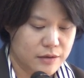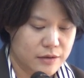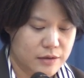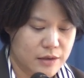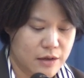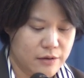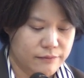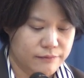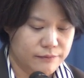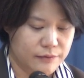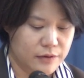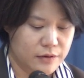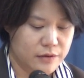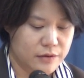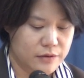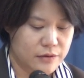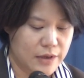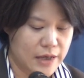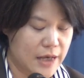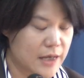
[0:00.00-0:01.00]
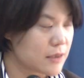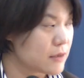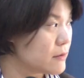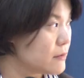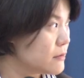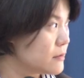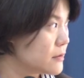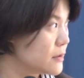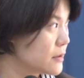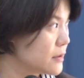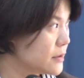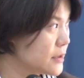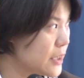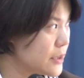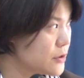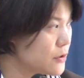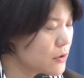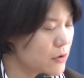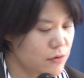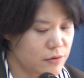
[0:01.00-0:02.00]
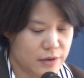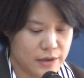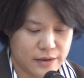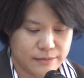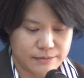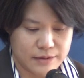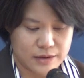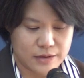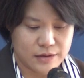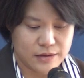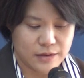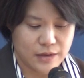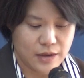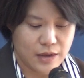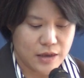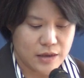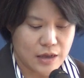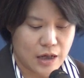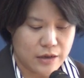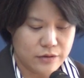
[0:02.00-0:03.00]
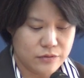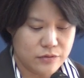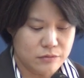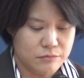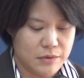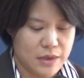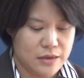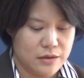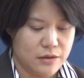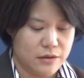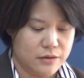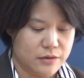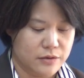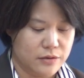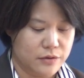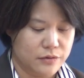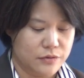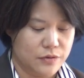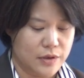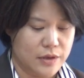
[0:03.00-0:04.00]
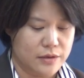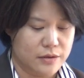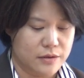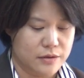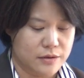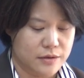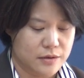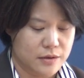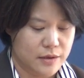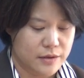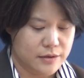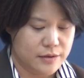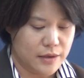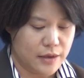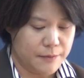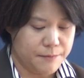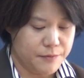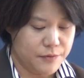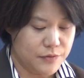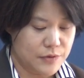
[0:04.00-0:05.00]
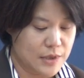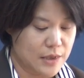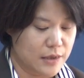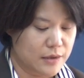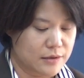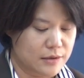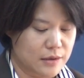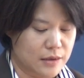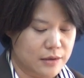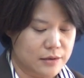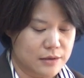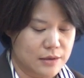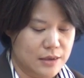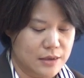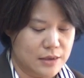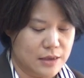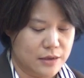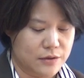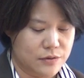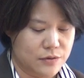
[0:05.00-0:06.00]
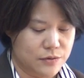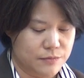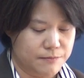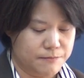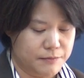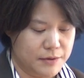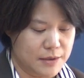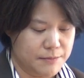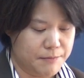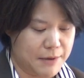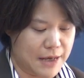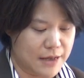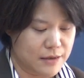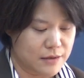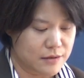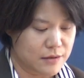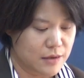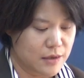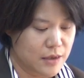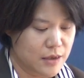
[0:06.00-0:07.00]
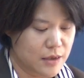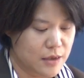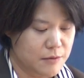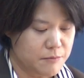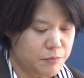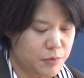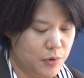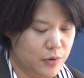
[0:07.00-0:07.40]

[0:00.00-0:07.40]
Therefore, at the national level, countermeasures such as therapeutics are needed to prevent the